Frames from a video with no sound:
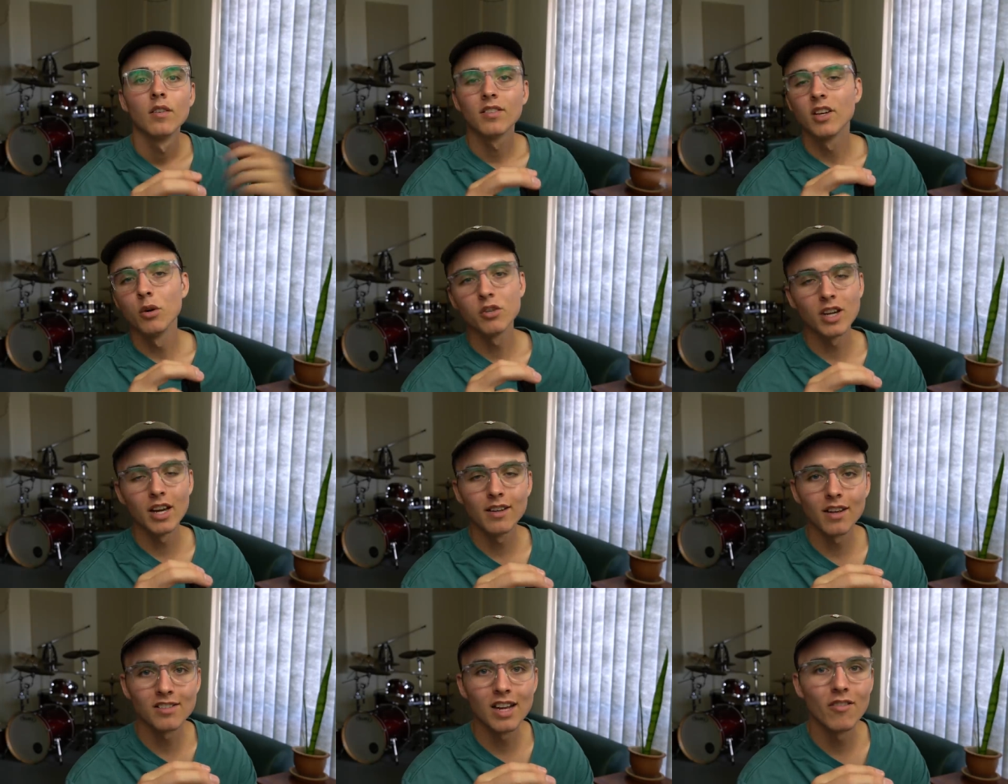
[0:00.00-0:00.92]
Skillshare
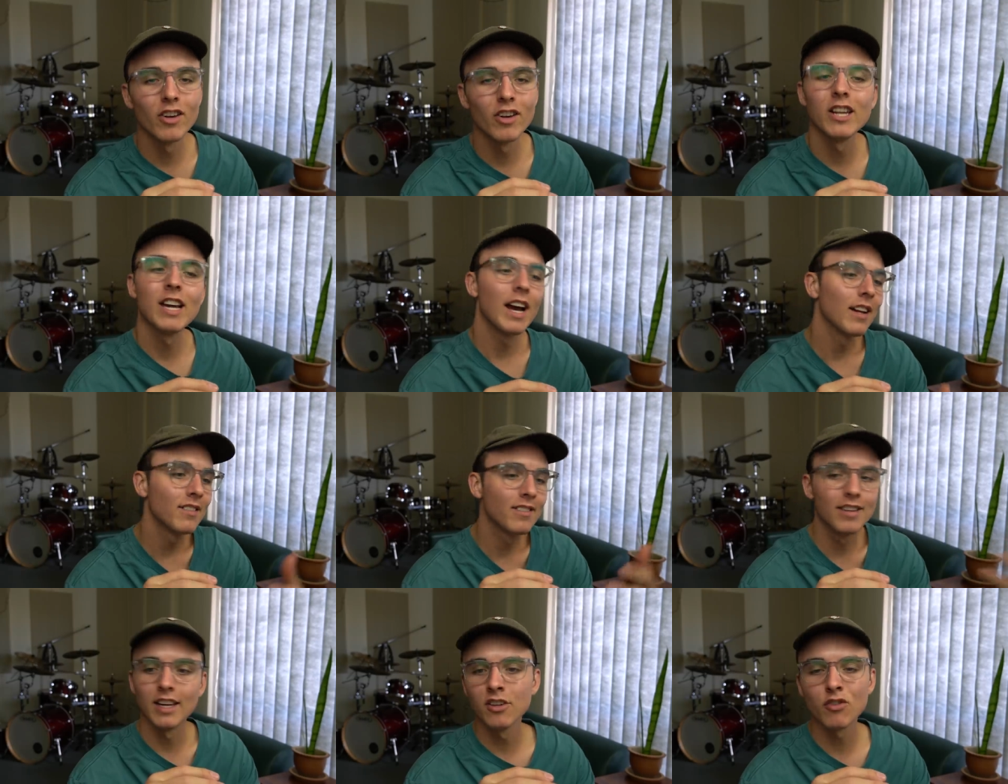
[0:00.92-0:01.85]
doesn't have any ads
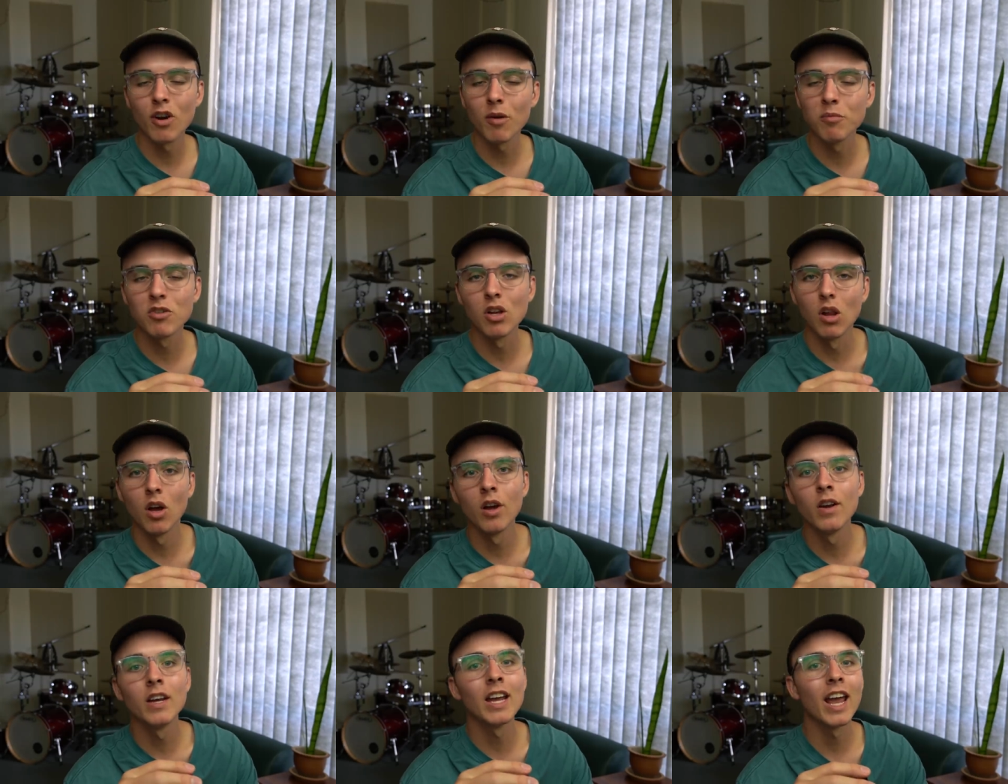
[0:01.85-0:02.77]
to interrupt your
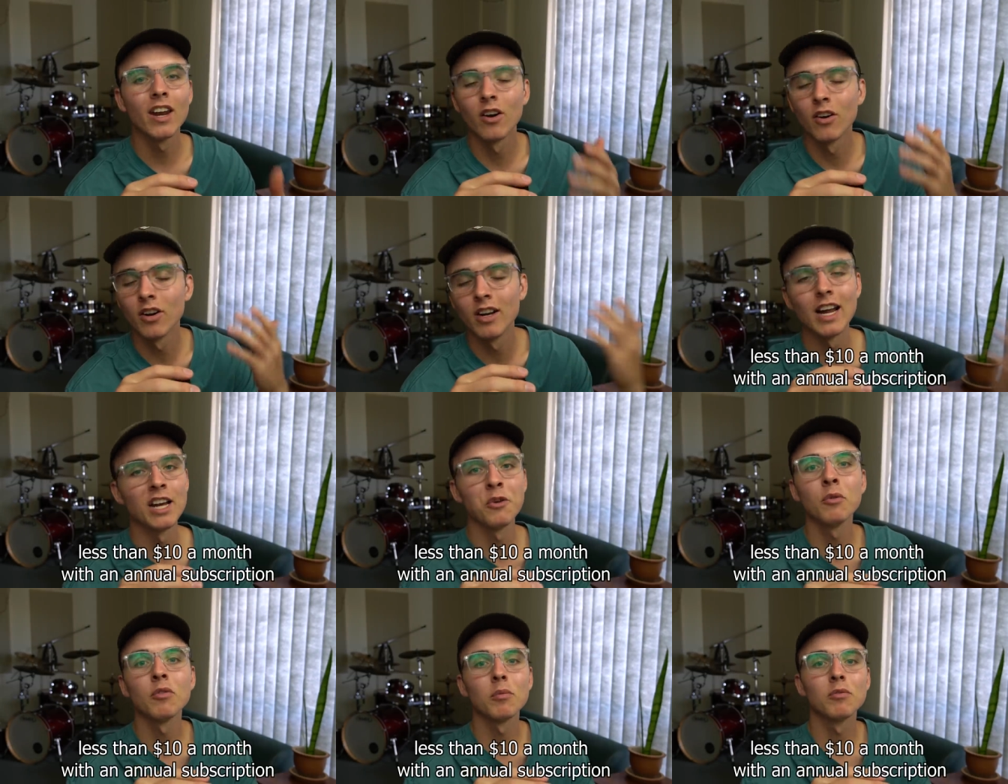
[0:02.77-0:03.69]
learning, and on an
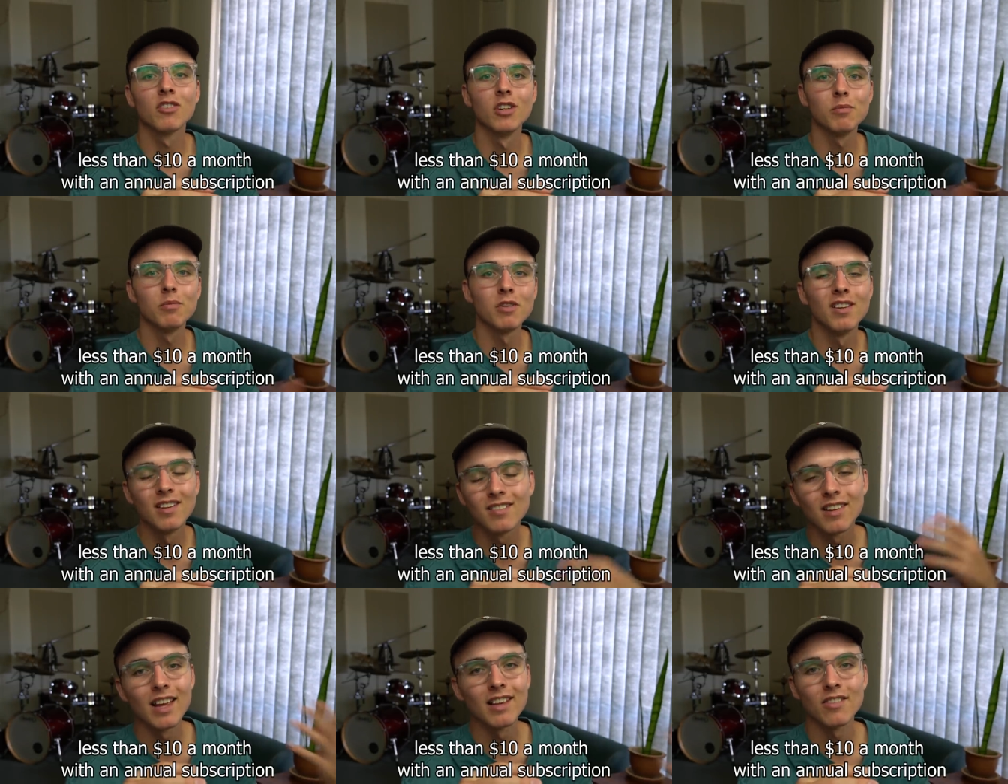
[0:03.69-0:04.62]
annual subscription,
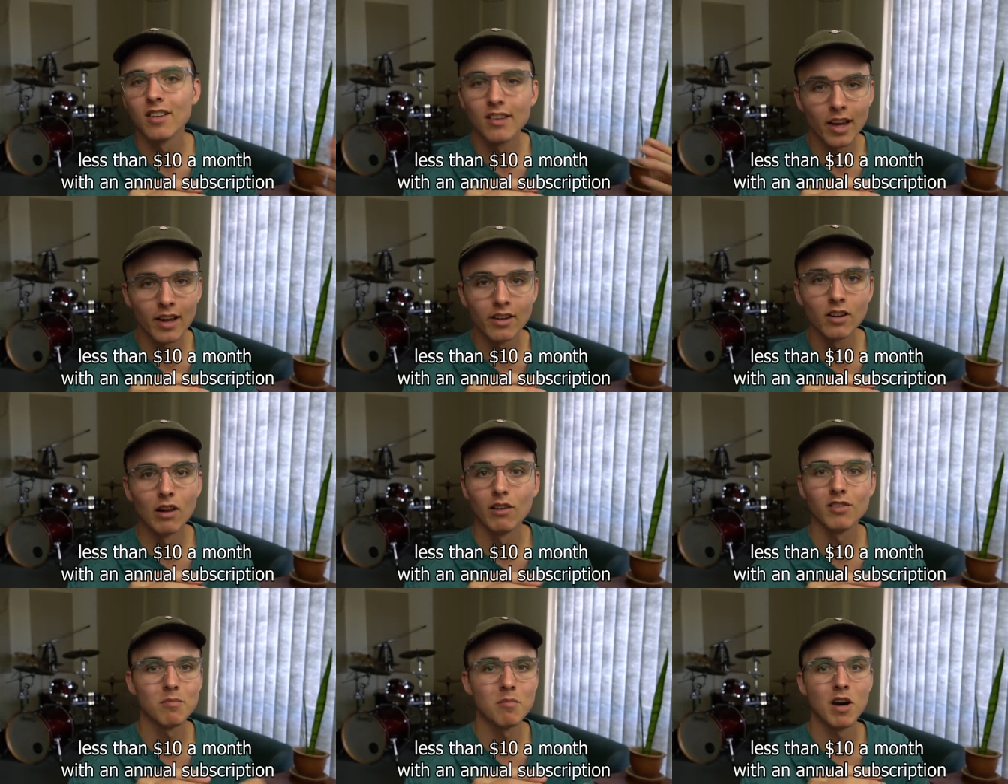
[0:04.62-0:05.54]
it's less than
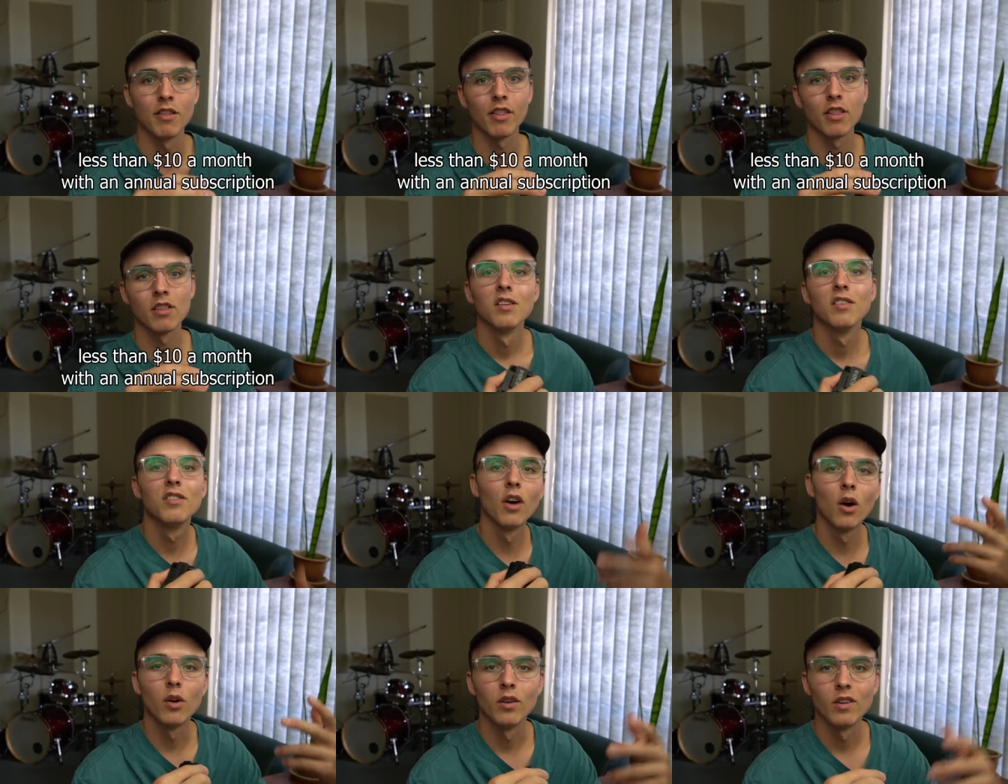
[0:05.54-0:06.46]
$10 a month.
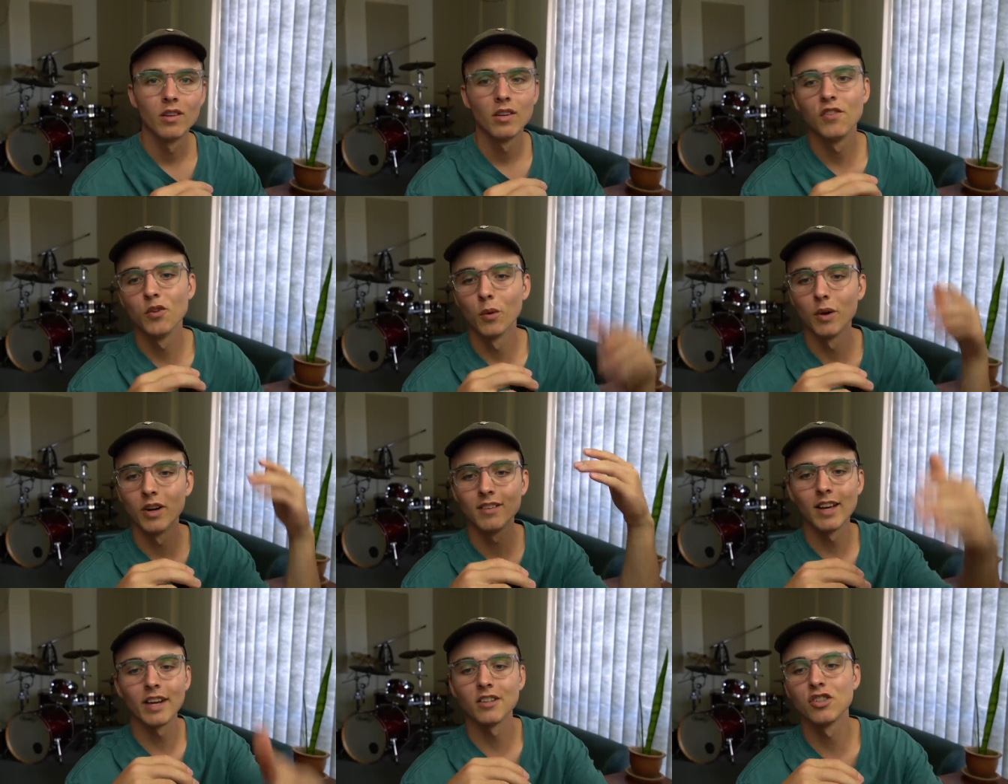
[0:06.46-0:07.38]
So, if you want
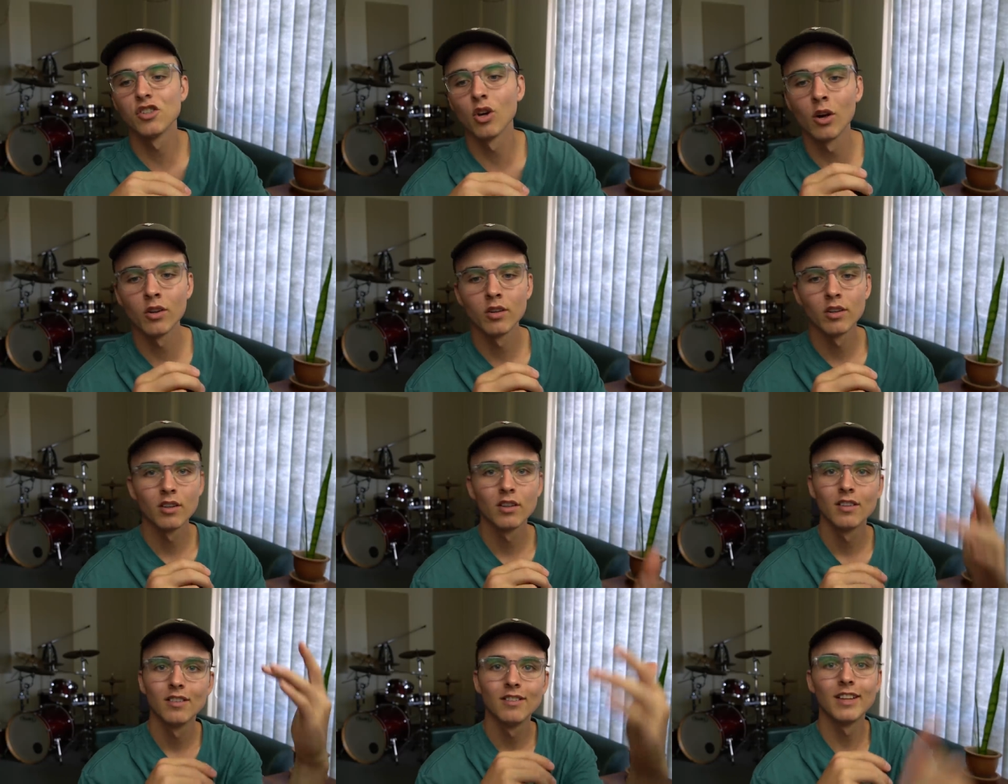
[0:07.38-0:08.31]
to take a shot,
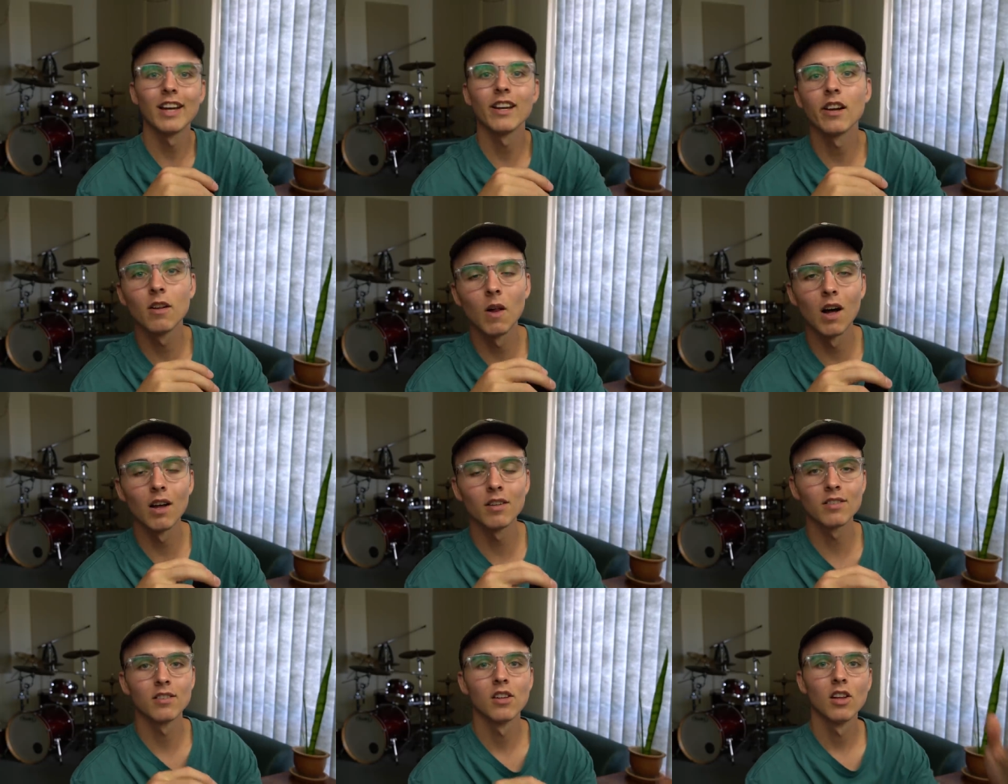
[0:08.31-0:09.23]
take a
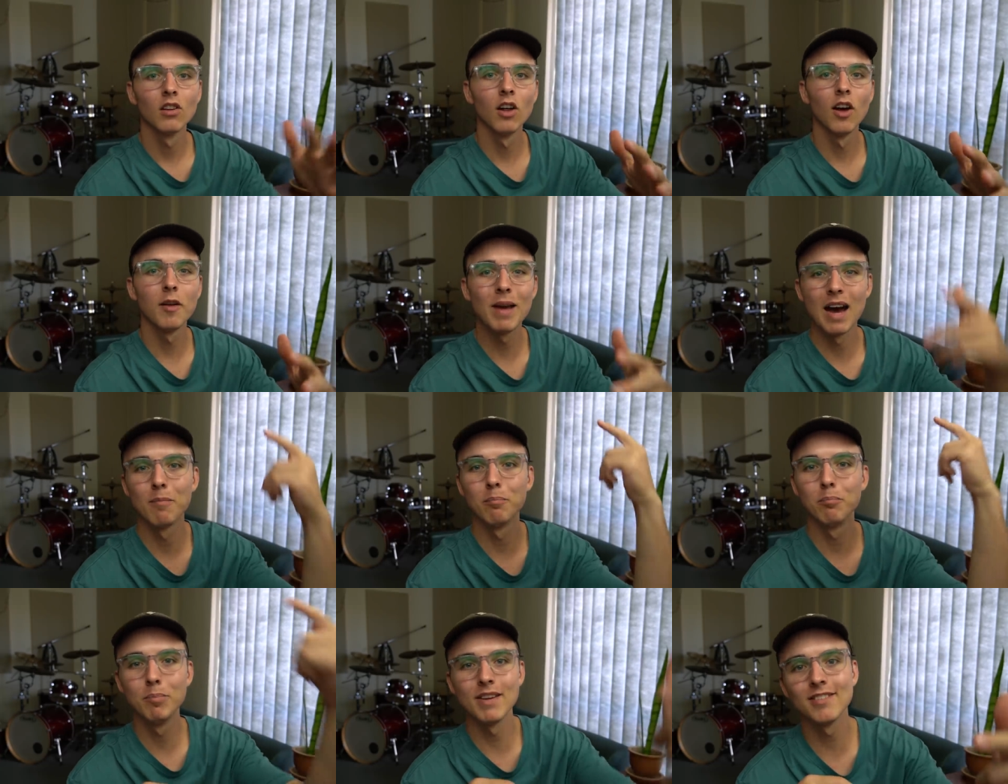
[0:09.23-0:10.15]
class, learn
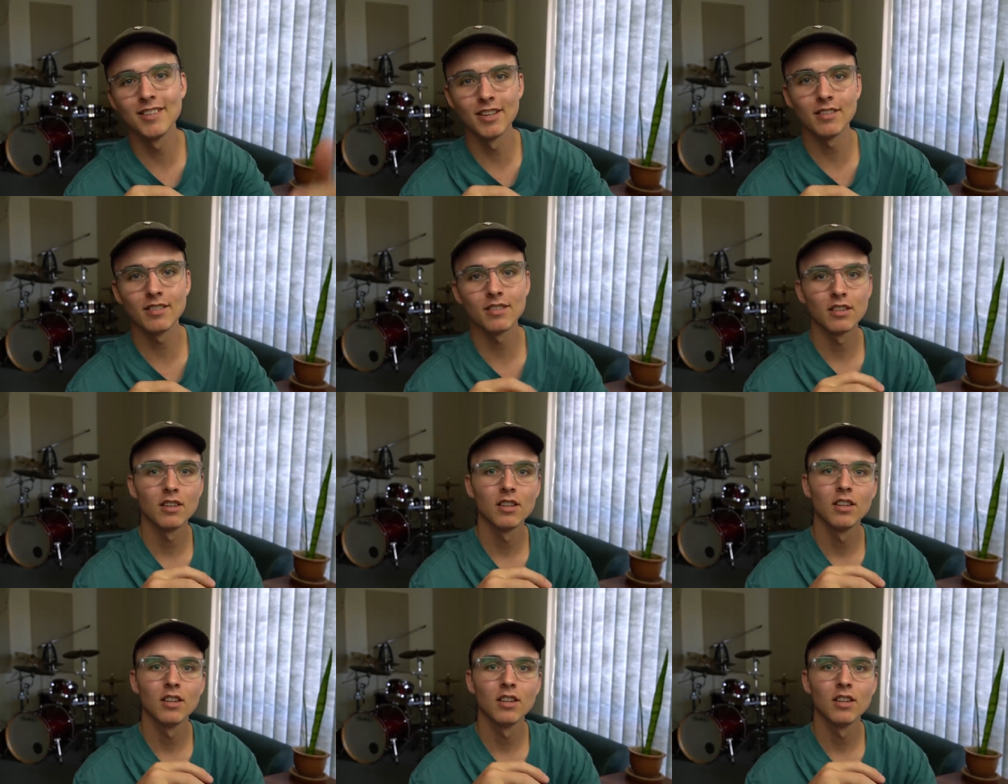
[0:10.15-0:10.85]
about business,